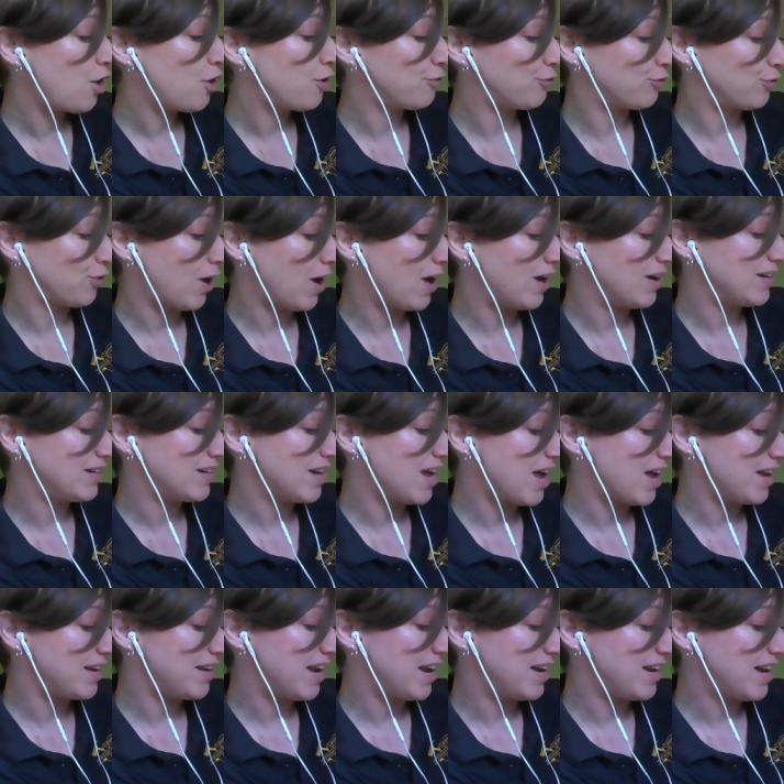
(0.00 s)
Frog
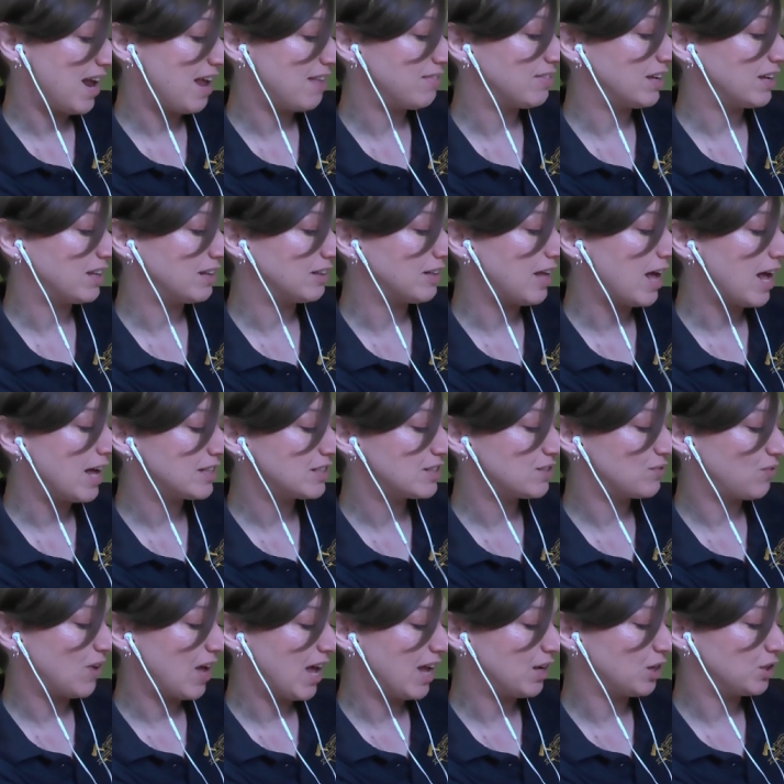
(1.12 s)
nodded, and the class
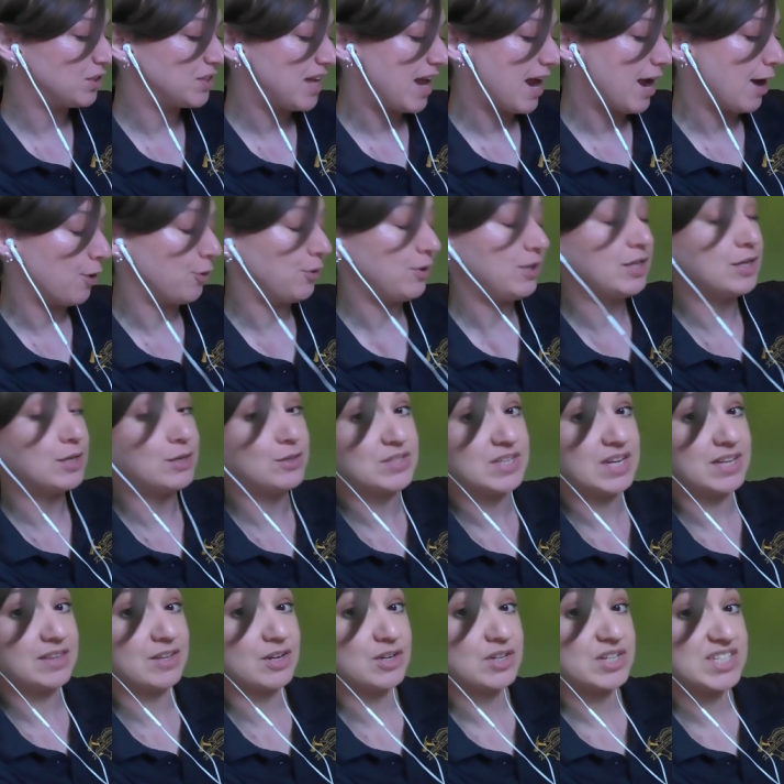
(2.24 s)
filed out
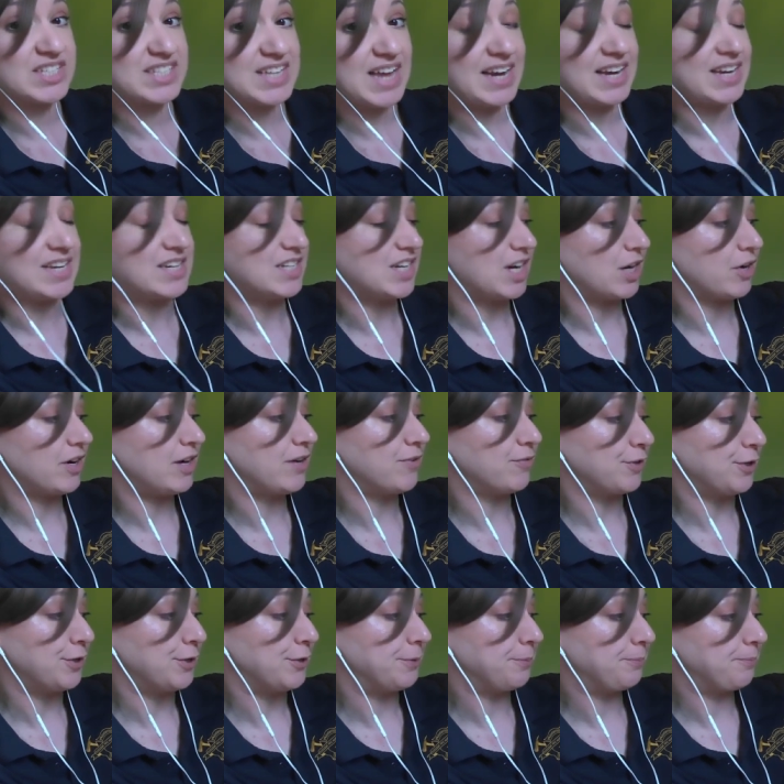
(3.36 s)
using their secondary
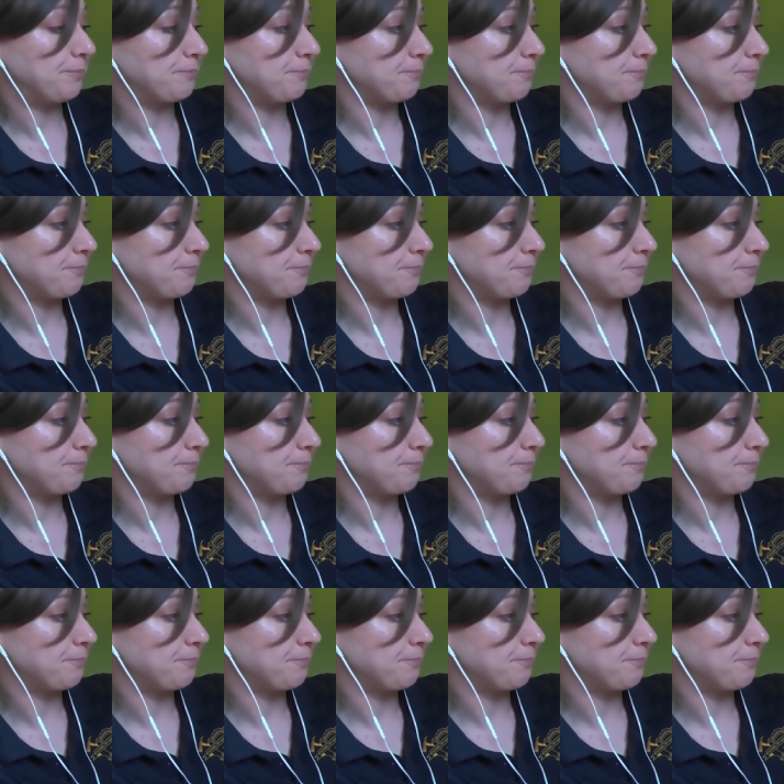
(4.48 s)
route.